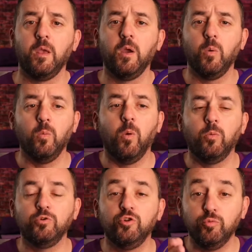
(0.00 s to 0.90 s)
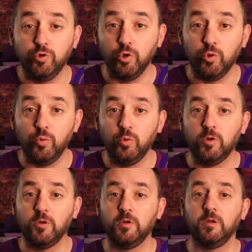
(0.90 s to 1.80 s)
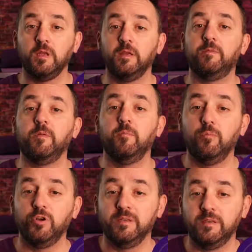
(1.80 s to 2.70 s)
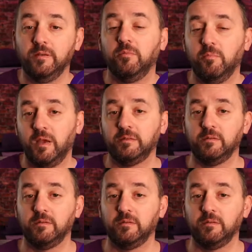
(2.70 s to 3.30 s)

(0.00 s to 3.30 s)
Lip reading: What would you do if the money didn't matter?